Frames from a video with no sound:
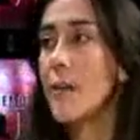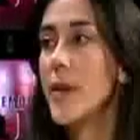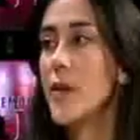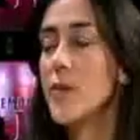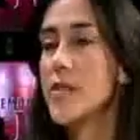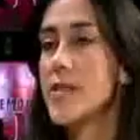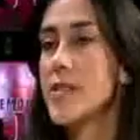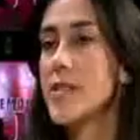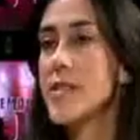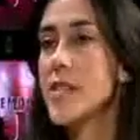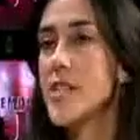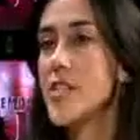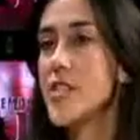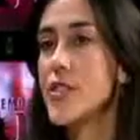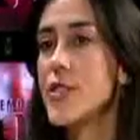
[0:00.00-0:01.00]
It was a
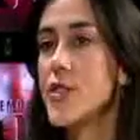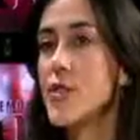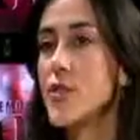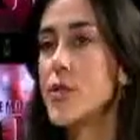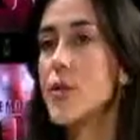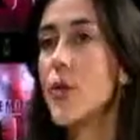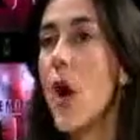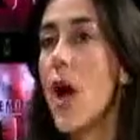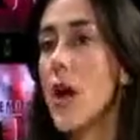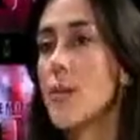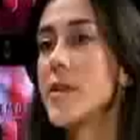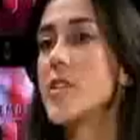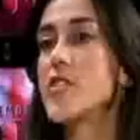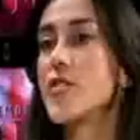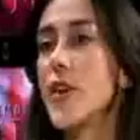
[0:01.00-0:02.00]
decision to
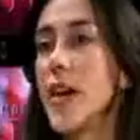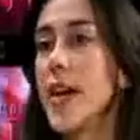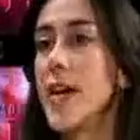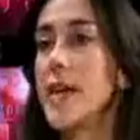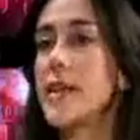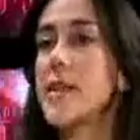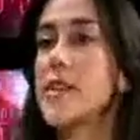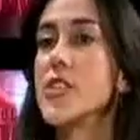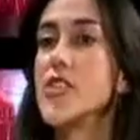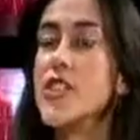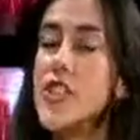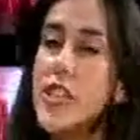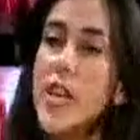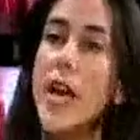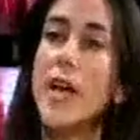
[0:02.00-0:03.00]
arm and train the
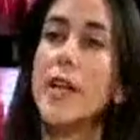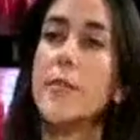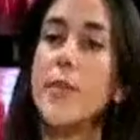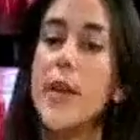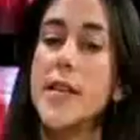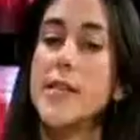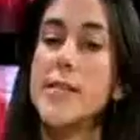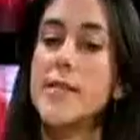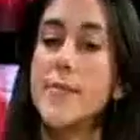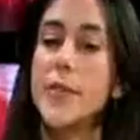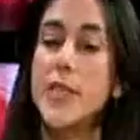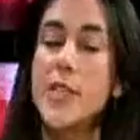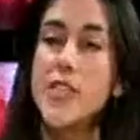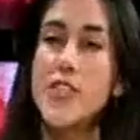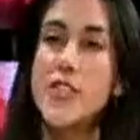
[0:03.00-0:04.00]
Shiite-based
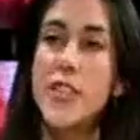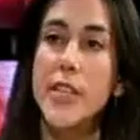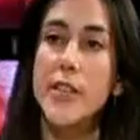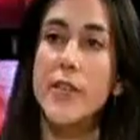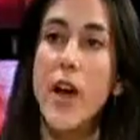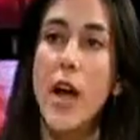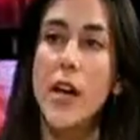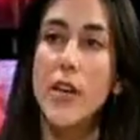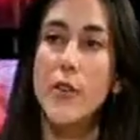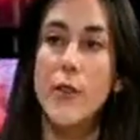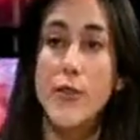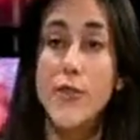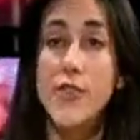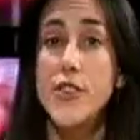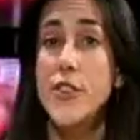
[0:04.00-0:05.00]
militias in Iraq in
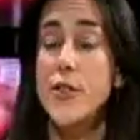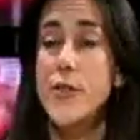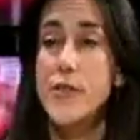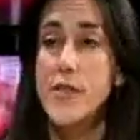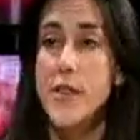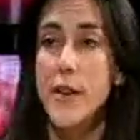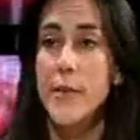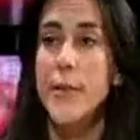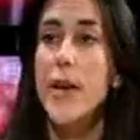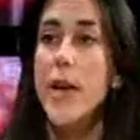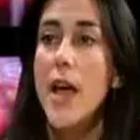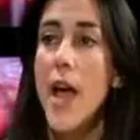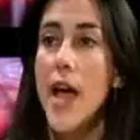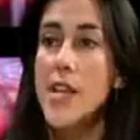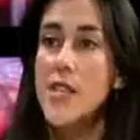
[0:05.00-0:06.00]
order to use them
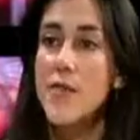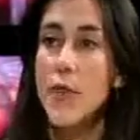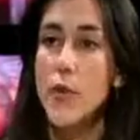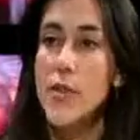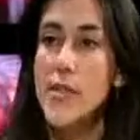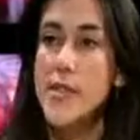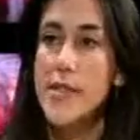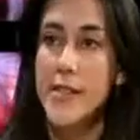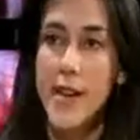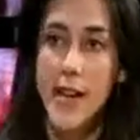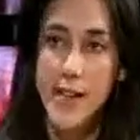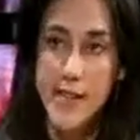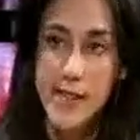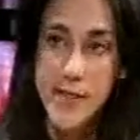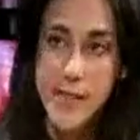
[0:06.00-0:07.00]
as forces
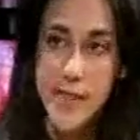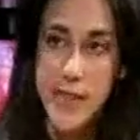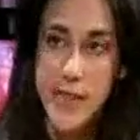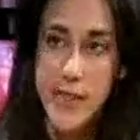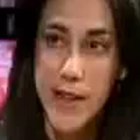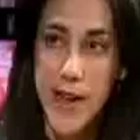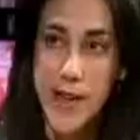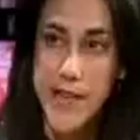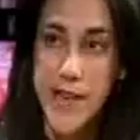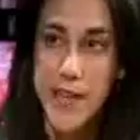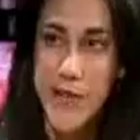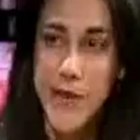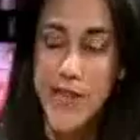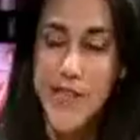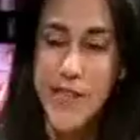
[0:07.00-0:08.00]
against the
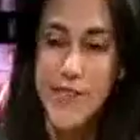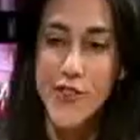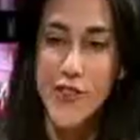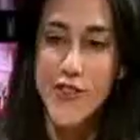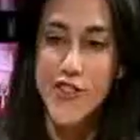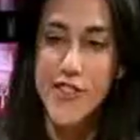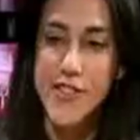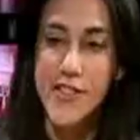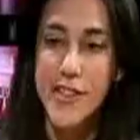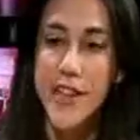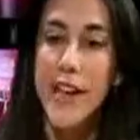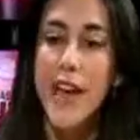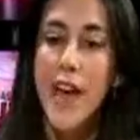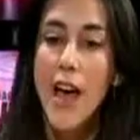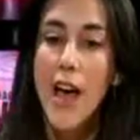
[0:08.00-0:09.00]
anti-U.S.
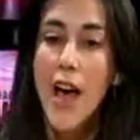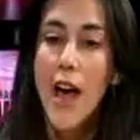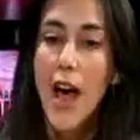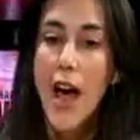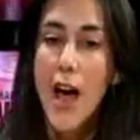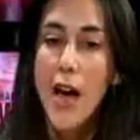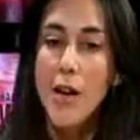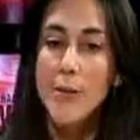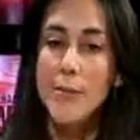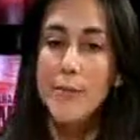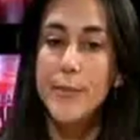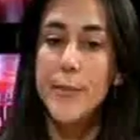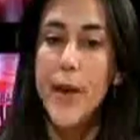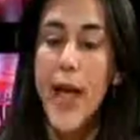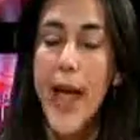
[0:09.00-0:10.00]
insurgency.
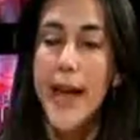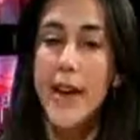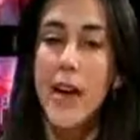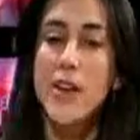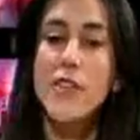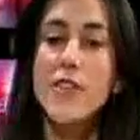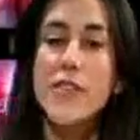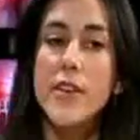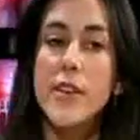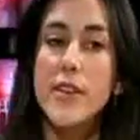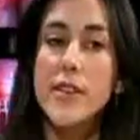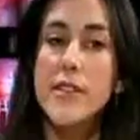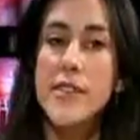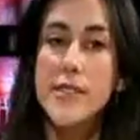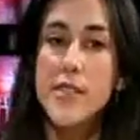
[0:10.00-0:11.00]
And under
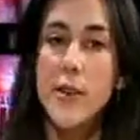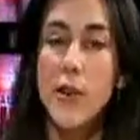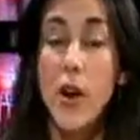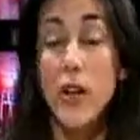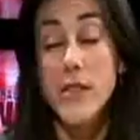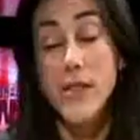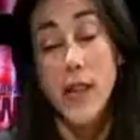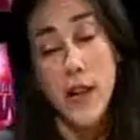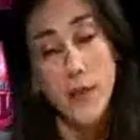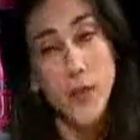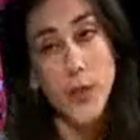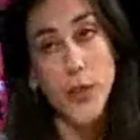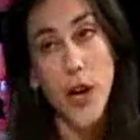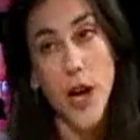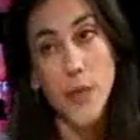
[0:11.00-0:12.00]
the so-called
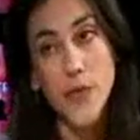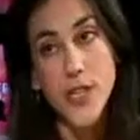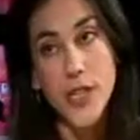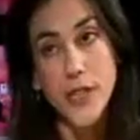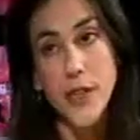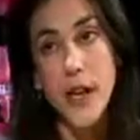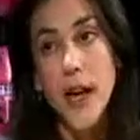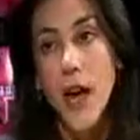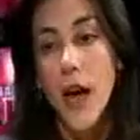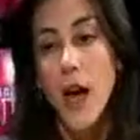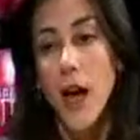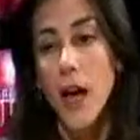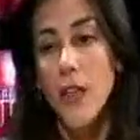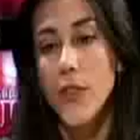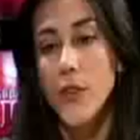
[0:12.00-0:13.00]
Salvador option,
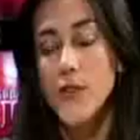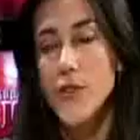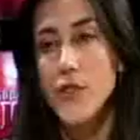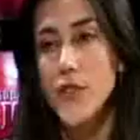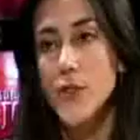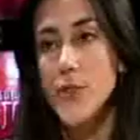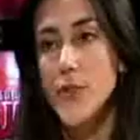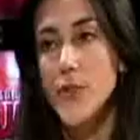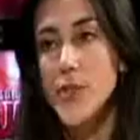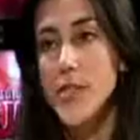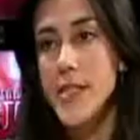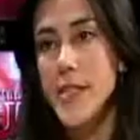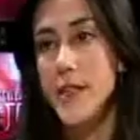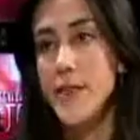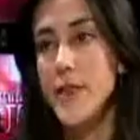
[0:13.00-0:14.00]
those groups
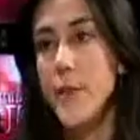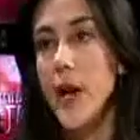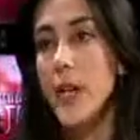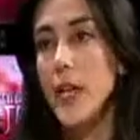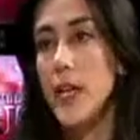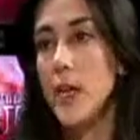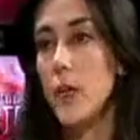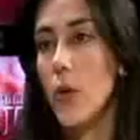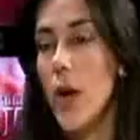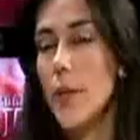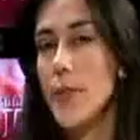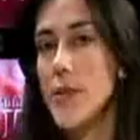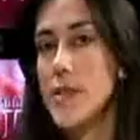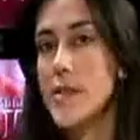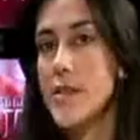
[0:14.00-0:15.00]
received money and
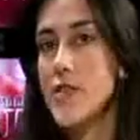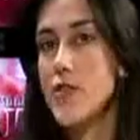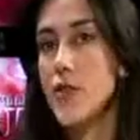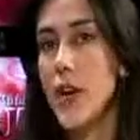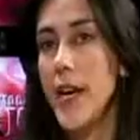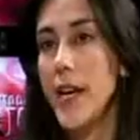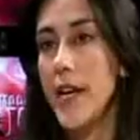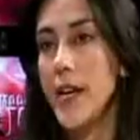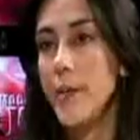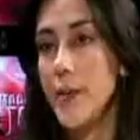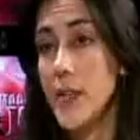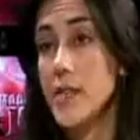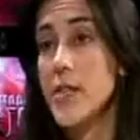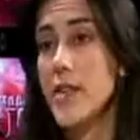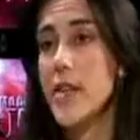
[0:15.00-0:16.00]
weapons and training,
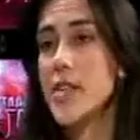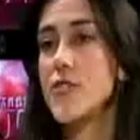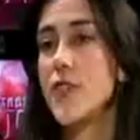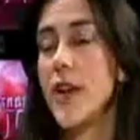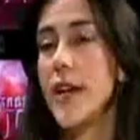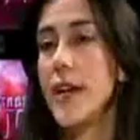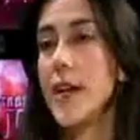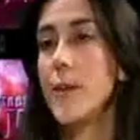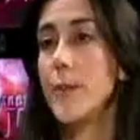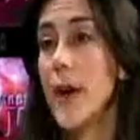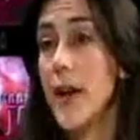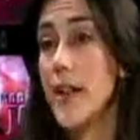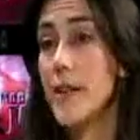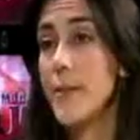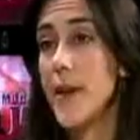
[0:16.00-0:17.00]
military training
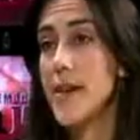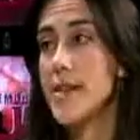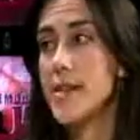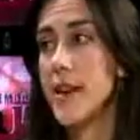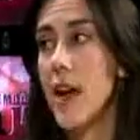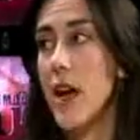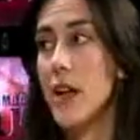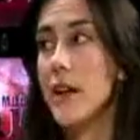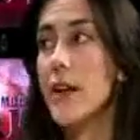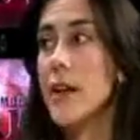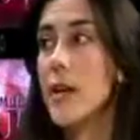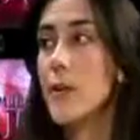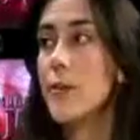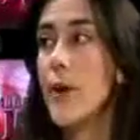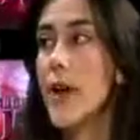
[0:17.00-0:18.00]
by the Pentagon,
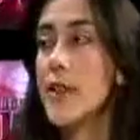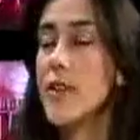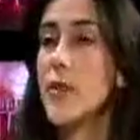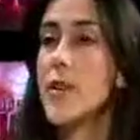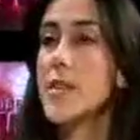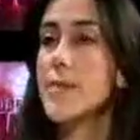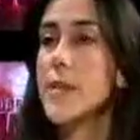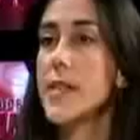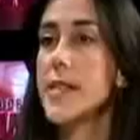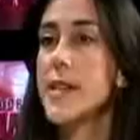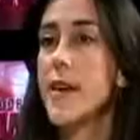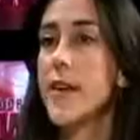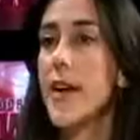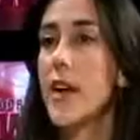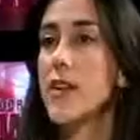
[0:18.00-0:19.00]
by the U.S.
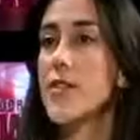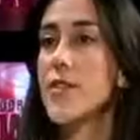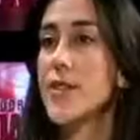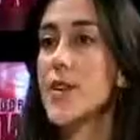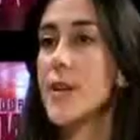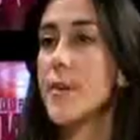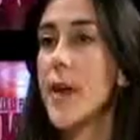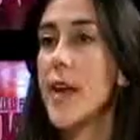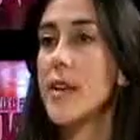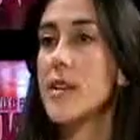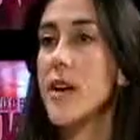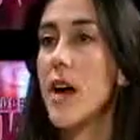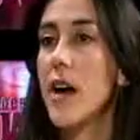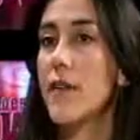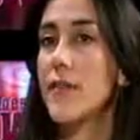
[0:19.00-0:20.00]
military under the command
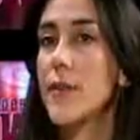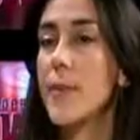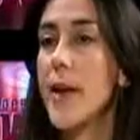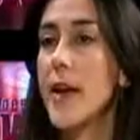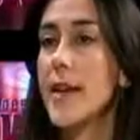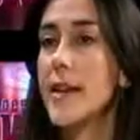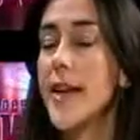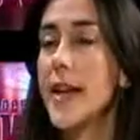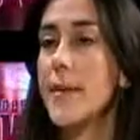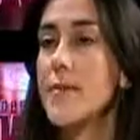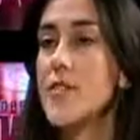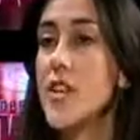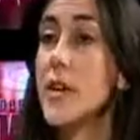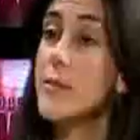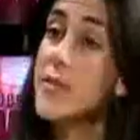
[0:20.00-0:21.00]
of a man named
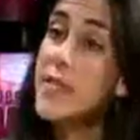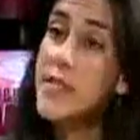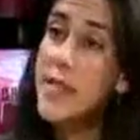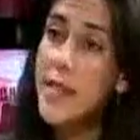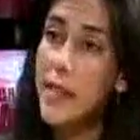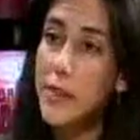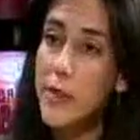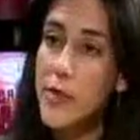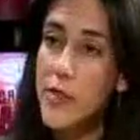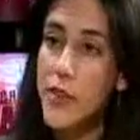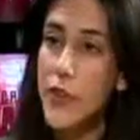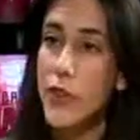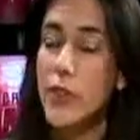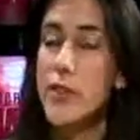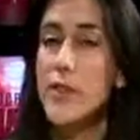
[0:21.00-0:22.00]
James Steele, who's a
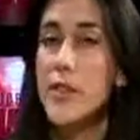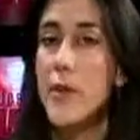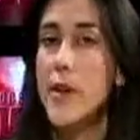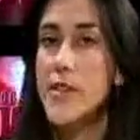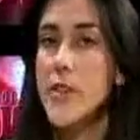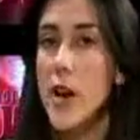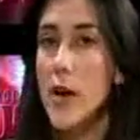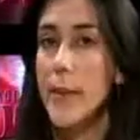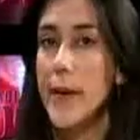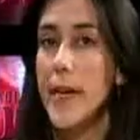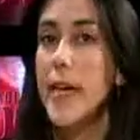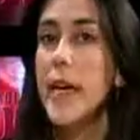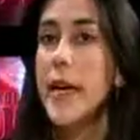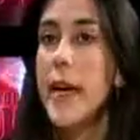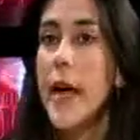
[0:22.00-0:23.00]
colonel in the U.S. Army.
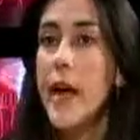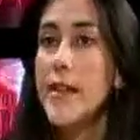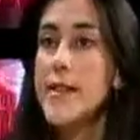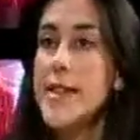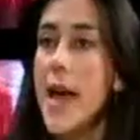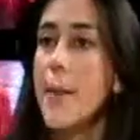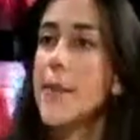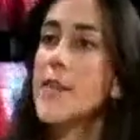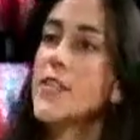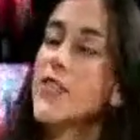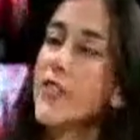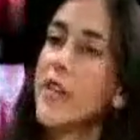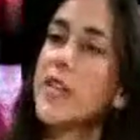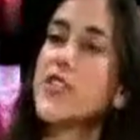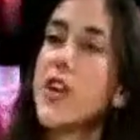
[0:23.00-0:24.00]
This happened
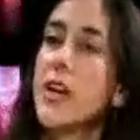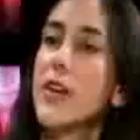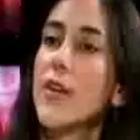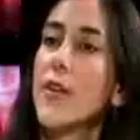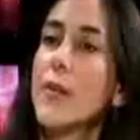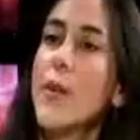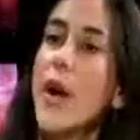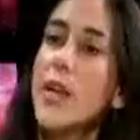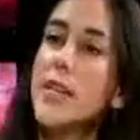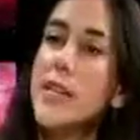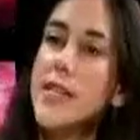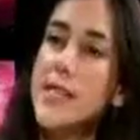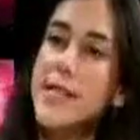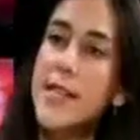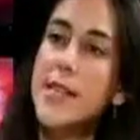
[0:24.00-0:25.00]
during John
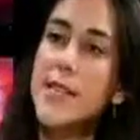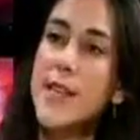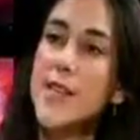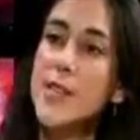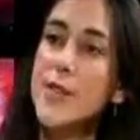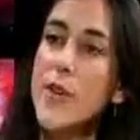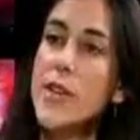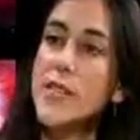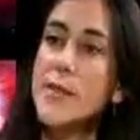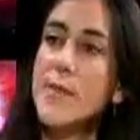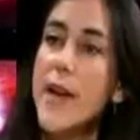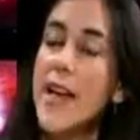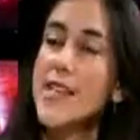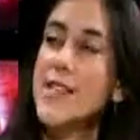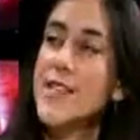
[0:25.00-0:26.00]
Negroponte's stint as U.S.
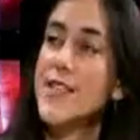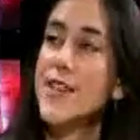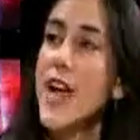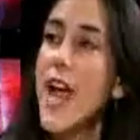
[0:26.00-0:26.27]
ambassador.